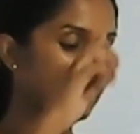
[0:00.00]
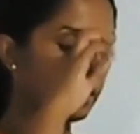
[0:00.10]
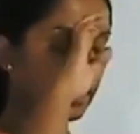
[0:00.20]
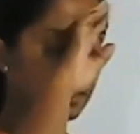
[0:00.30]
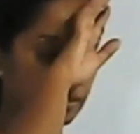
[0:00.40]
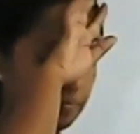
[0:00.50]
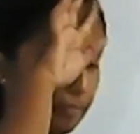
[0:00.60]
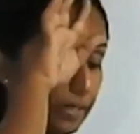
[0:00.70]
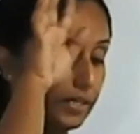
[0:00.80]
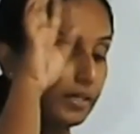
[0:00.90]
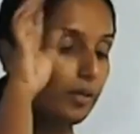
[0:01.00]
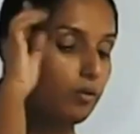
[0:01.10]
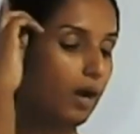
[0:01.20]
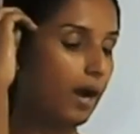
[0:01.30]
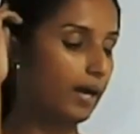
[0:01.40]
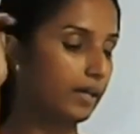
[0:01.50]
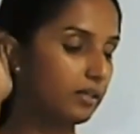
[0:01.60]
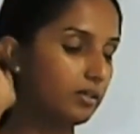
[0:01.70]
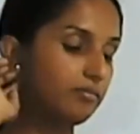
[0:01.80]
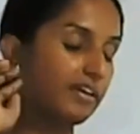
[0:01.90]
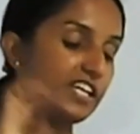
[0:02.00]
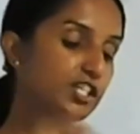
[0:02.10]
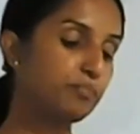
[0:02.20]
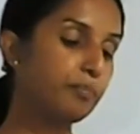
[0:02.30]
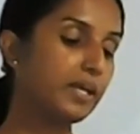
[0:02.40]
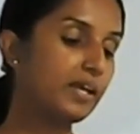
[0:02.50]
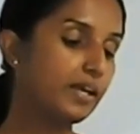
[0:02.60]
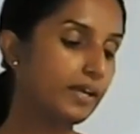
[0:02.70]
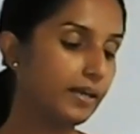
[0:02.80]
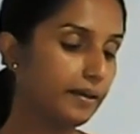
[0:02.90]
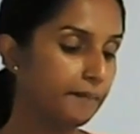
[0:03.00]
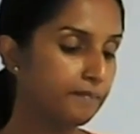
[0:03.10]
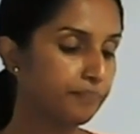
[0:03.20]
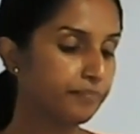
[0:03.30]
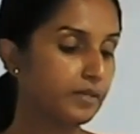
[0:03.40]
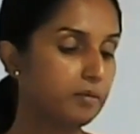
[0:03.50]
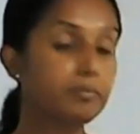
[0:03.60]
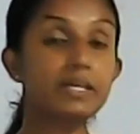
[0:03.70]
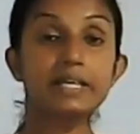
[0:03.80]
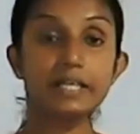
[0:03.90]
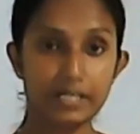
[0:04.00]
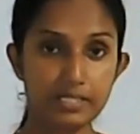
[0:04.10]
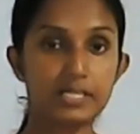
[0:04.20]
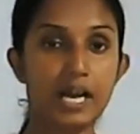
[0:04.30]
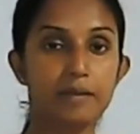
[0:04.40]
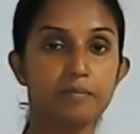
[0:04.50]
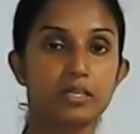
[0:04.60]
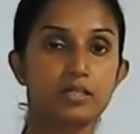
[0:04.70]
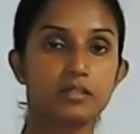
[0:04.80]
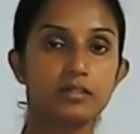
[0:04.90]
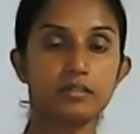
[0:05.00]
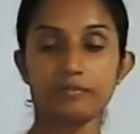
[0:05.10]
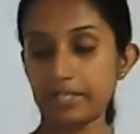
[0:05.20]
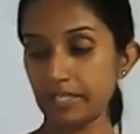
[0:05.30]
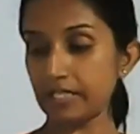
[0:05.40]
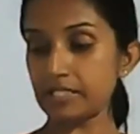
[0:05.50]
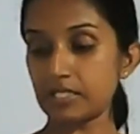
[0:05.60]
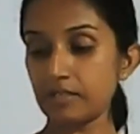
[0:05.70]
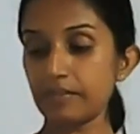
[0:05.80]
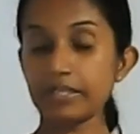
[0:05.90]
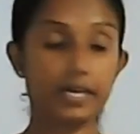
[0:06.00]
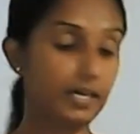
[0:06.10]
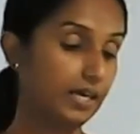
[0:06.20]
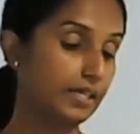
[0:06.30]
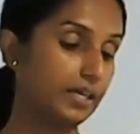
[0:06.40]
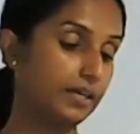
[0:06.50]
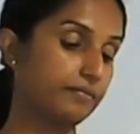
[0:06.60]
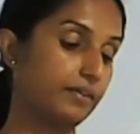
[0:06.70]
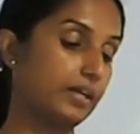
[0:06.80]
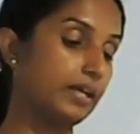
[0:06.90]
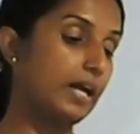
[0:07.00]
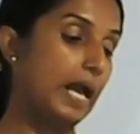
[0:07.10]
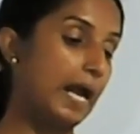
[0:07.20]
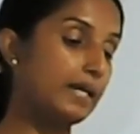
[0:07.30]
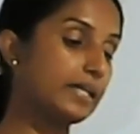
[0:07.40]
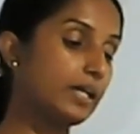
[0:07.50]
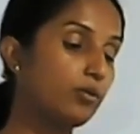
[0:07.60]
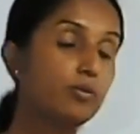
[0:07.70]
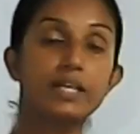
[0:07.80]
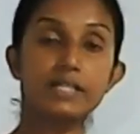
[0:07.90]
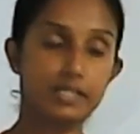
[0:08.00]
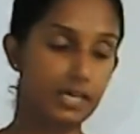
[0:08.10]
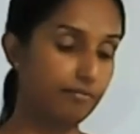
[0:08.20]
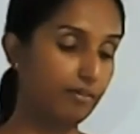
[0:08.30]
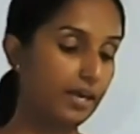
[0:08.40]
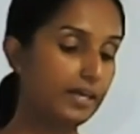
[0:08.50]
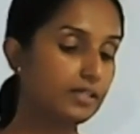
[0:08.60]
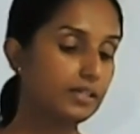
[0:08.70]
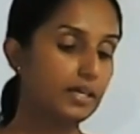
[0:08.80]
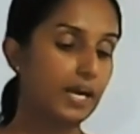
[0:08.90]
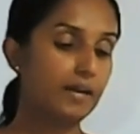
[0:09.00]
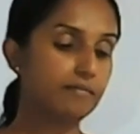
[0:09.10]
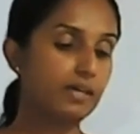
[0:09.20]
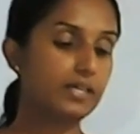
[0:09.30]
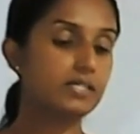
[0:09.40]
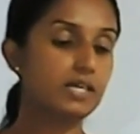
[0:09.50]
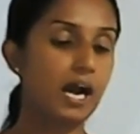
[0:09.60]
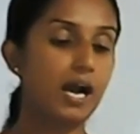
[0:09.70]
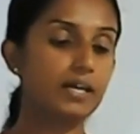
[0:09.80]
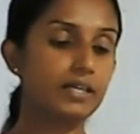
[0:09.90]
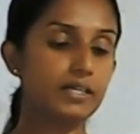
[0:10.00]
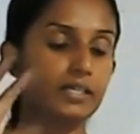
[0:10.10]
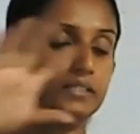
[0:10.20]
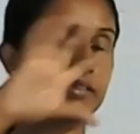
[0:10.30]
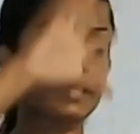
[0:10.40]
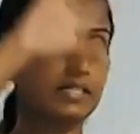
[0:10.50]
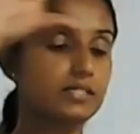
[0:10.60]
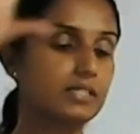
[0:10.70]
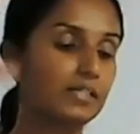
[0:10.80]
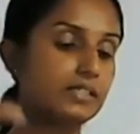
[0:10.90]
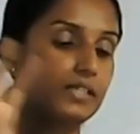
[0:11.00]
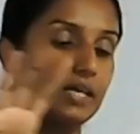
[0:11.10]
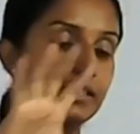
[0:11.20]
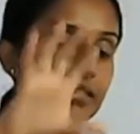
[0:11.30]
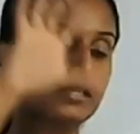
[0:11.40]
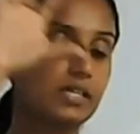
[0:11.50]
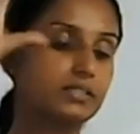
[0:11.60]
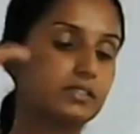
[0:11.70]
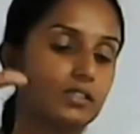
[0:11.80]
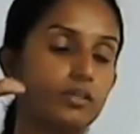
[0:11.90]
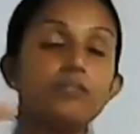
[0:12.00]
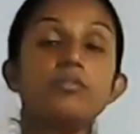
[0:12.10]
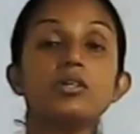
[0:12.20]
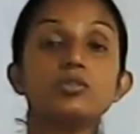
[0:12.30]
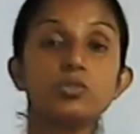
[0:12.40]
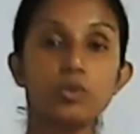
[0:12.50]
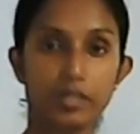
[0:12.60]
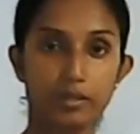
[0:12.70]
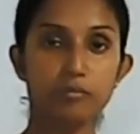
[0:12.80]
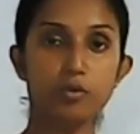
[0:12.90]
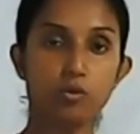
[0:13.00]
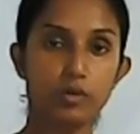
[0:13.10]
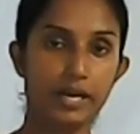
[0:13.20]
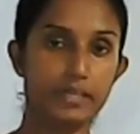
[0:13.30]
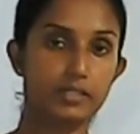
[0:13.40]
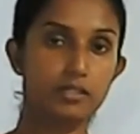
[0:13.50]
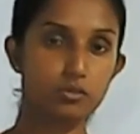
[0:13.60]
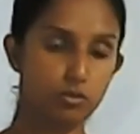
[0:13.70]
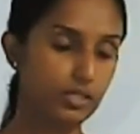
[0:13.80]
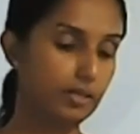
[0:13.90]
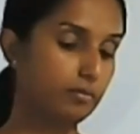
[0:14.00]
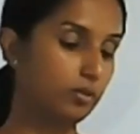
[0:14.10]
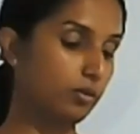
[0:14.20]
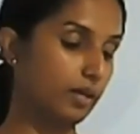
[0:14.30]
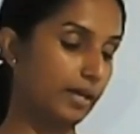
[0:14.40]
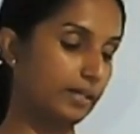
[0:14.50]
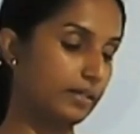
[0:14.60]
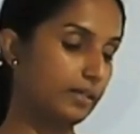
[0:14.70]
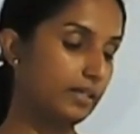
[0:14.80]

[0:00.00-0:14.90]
right? P, Q, R. What is P here? P is diamond. Very easily we can identify. And Q is graphite. And what is R here? That is the lattice structure of sodium chloride. Sodium chloride.